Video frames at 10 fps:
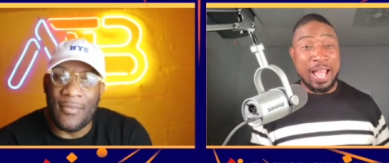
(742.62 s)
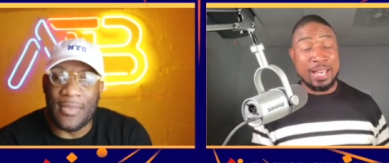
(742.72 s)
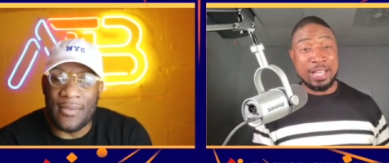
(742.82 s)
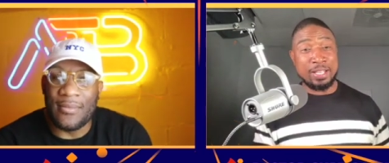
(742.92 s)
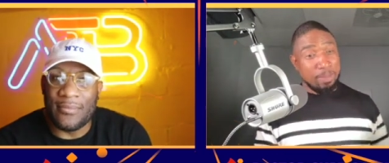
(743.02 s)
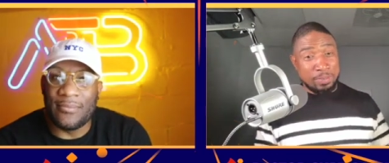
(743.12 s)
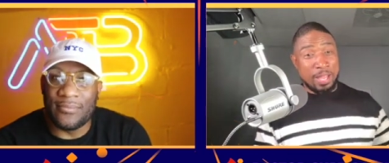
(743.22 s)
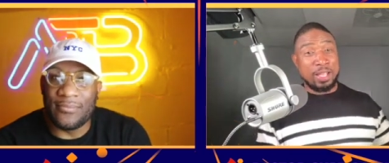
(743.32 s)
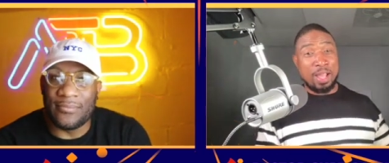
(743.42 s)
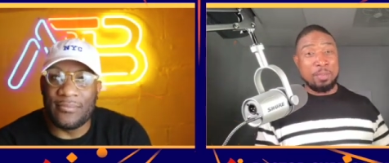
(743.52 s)
Speaker 1: not. They
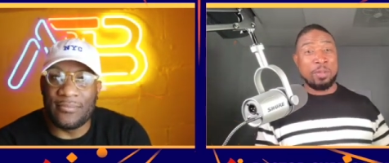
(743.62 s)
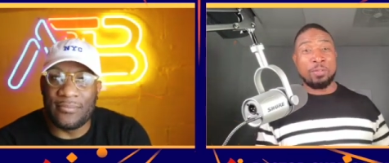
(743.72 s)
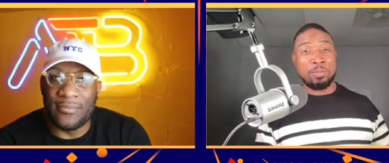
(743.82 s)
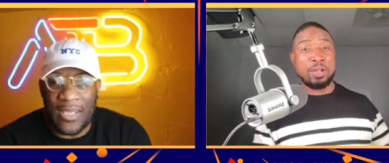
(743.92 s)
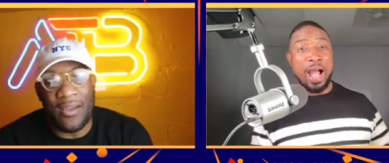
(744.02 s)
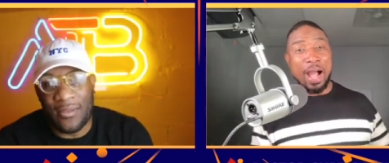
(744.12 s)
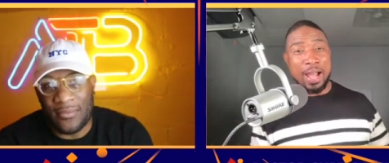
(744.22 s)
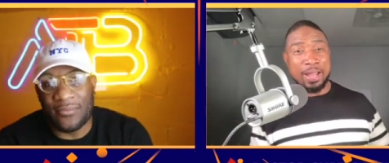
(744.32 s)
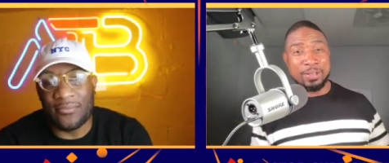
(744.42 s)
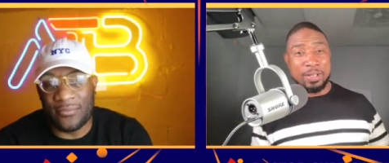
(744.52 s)
they coming from yeah.
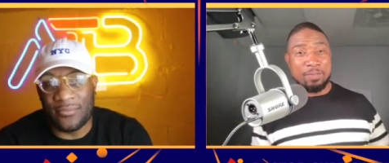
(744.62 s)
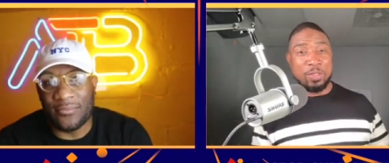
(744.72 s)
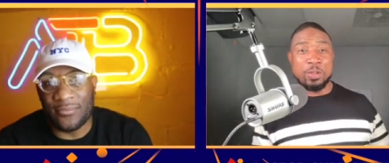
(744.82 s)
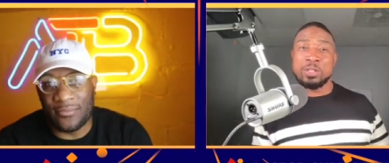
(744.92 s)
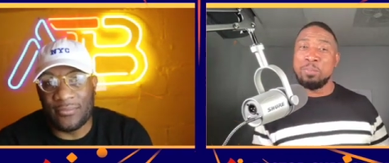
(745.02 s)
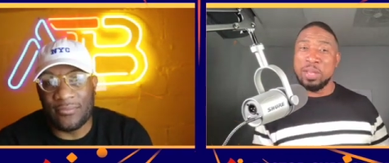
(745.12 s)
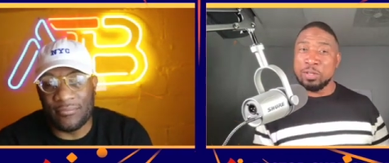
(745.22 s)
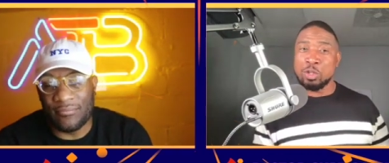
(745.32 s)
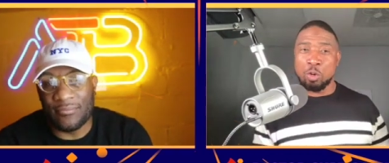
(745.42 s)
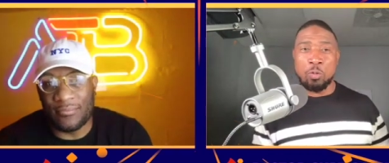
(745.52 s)
God there's a bit
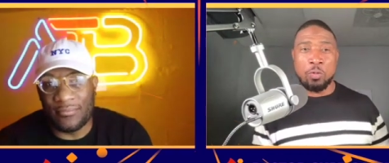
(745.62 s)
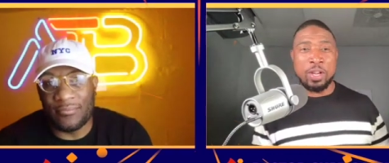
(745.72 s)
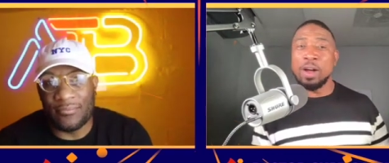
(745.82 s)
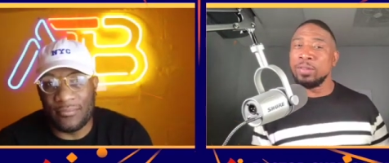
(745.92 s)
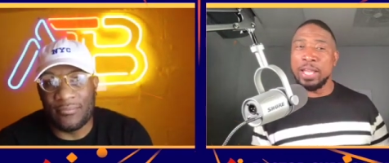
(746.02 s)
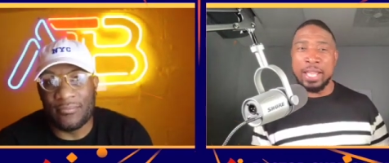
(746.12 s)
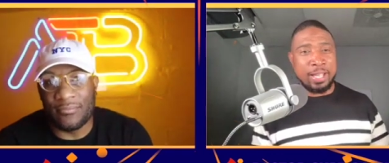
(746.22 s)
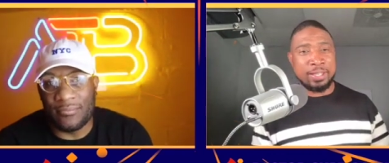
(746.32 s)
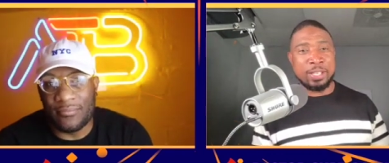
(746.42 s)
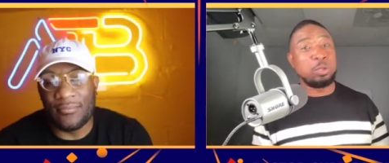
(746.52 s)
of proof in all the
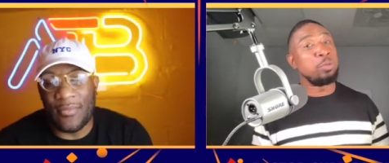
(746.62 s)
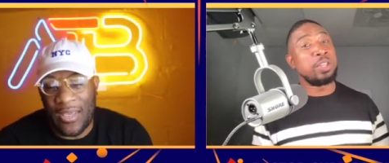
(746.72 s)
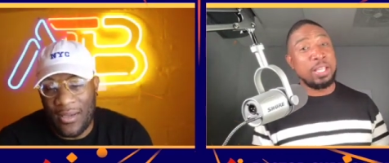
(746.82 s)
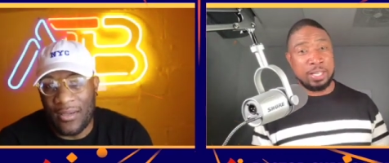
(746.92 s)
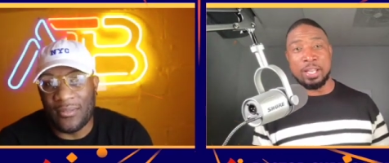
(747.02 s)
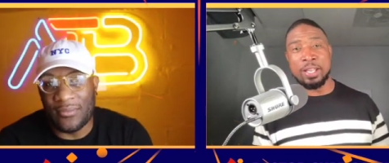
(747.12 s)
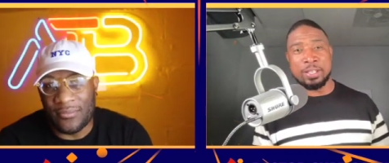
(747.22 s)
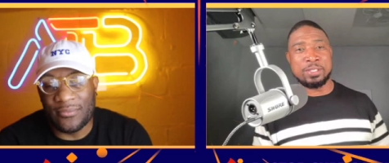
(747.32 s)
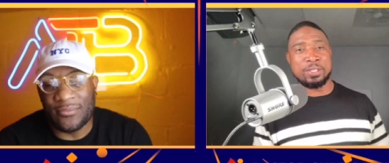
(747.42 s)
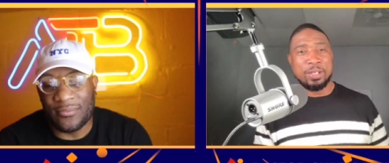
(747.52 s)
hate that you think yeah. it
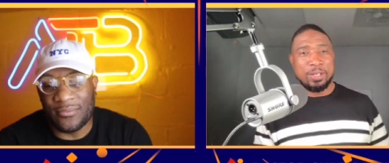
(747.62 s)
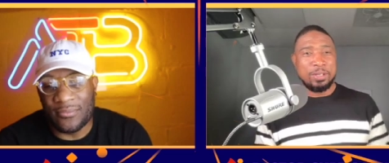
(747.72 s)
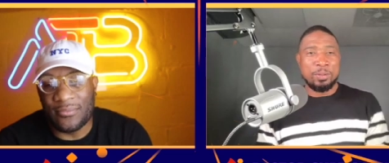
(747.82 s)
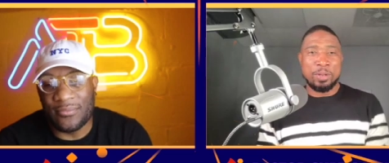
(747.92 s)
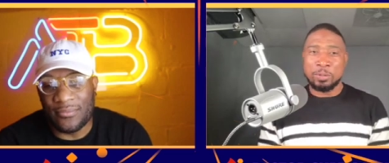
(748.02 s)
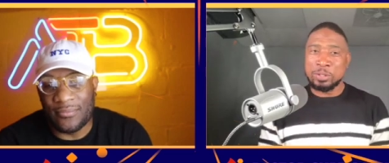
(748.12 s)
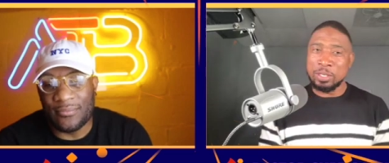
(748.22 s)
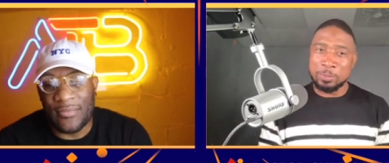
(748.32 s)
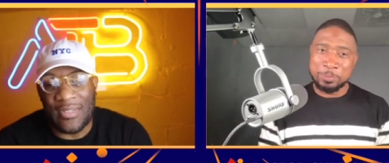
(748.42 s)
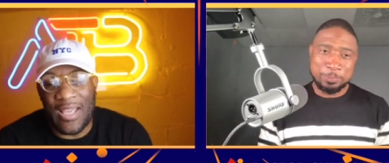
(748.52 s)
is. You know,
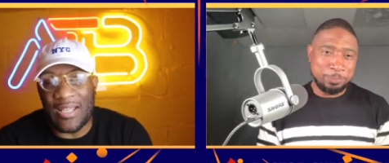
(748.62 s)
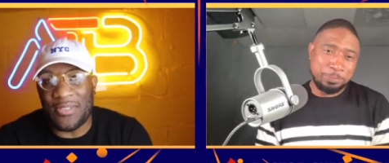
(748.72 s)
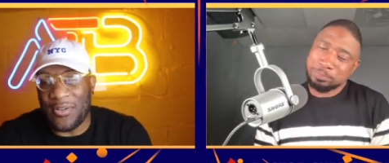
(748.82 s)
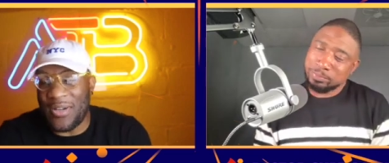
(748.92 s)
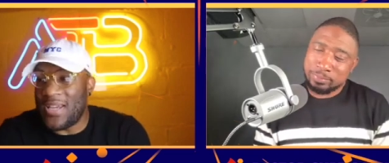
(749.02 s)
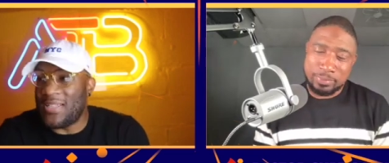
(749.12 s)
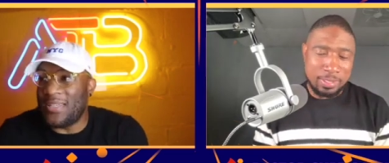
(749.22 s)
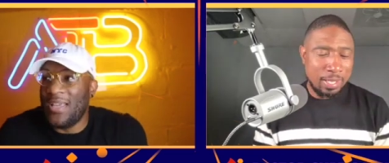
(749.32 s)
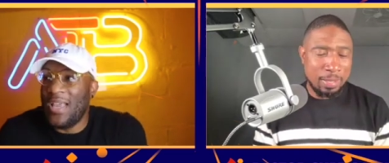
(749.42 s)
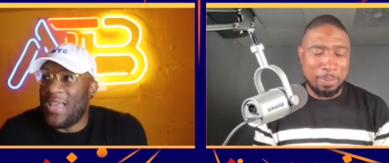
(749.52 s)
Speaker 2: that's
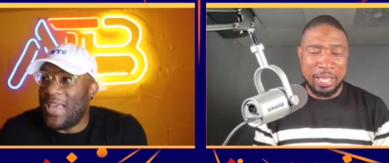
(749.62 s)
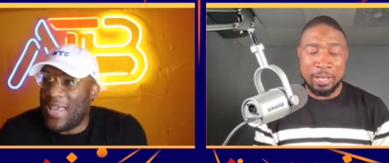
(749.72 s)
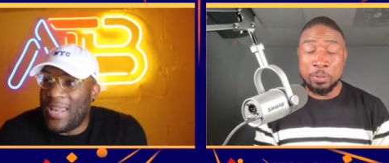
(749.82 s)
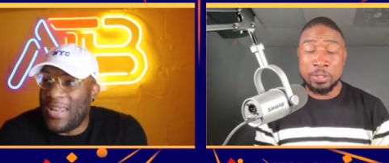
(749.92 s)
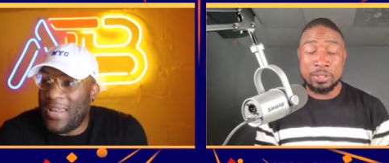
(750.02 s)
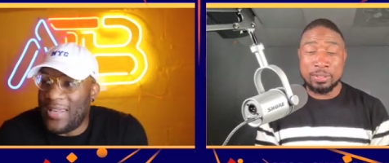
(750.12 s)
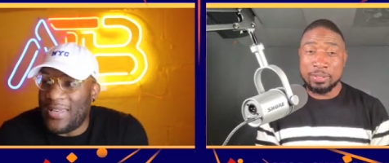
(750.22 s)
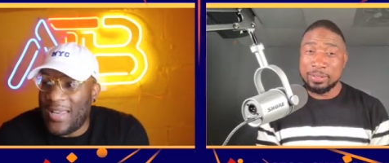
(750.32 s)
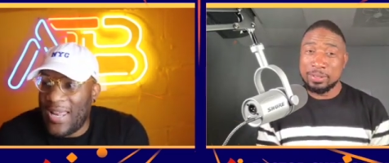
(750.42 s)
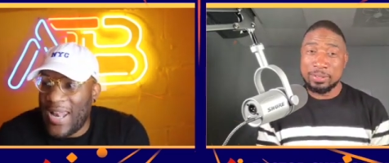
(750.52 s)
crazy, man. And, and, and
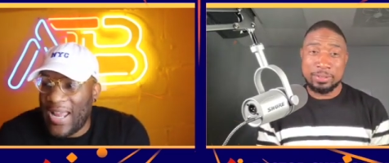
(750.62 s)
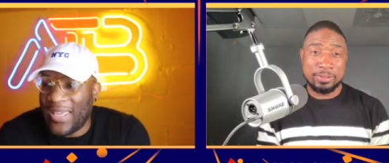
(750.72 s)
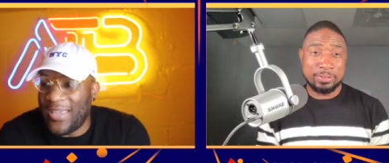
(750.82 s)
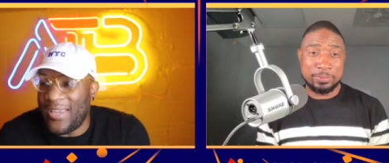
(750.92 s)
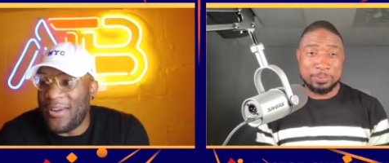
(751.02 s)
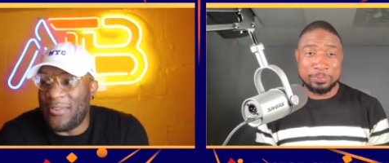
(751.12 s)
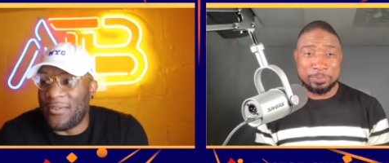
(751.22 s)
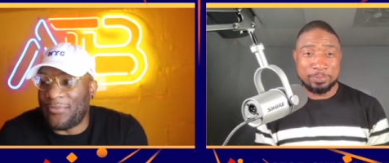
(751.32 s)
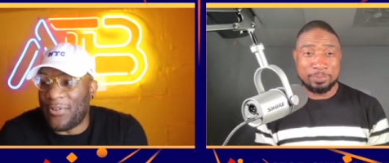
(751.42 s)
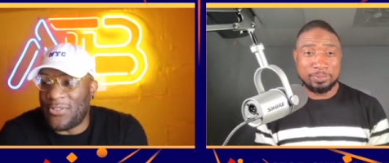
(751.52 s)
and I can hear the
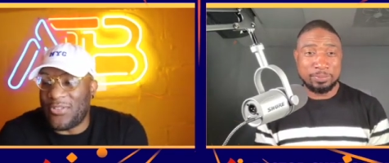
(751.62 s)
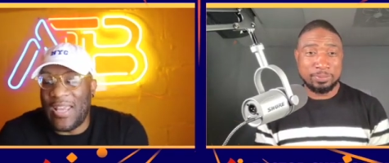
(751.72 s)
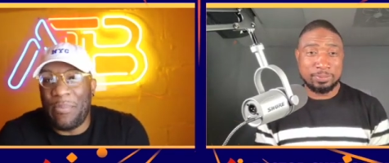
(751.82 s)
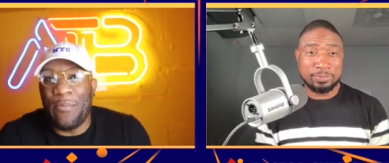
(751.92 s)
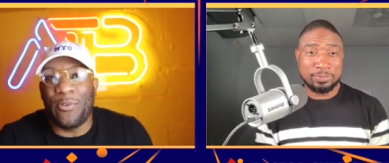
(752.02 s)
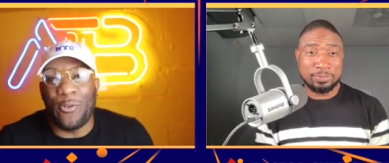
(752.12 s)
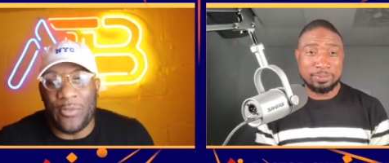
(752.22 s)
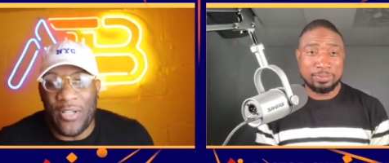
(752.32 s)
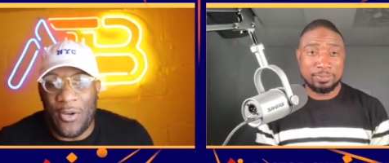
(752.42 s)
frustration. And people don't know